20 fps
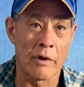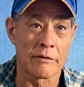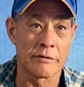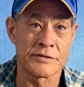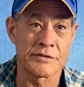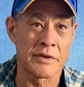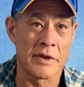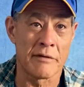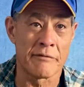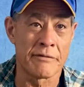
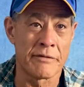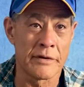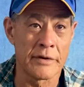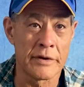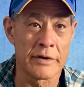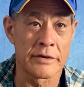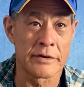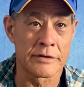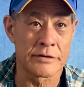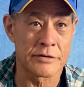step foot
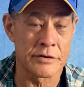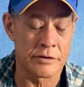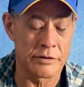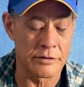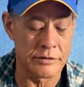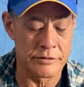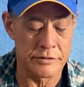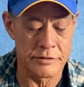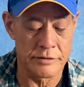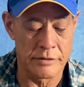in a
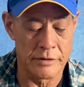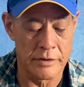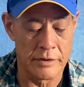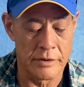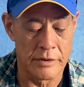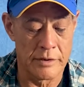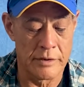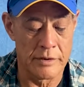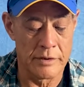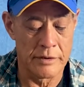church.
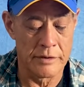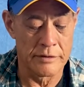Sure.